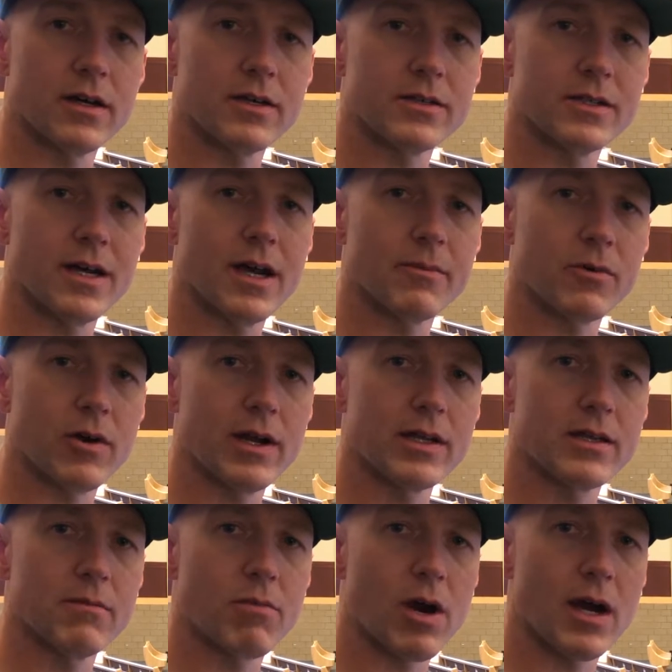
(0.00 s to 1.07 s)
to upgrade
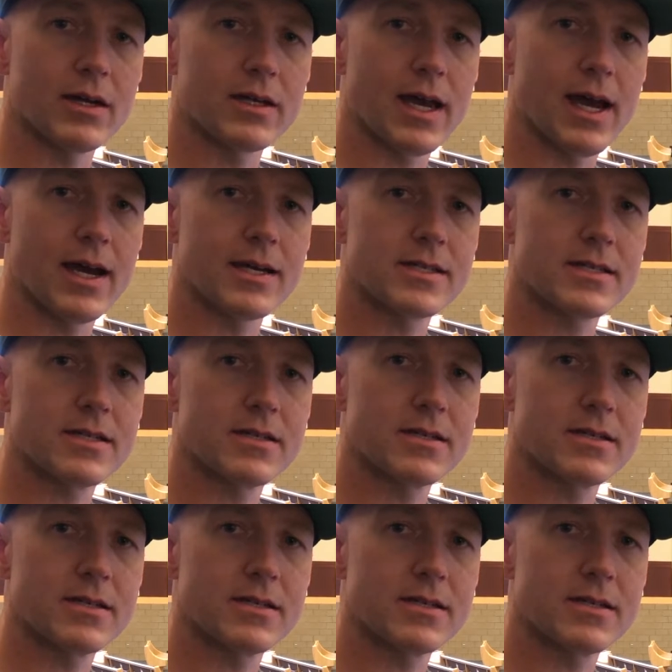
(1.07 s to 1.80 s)
the broadcast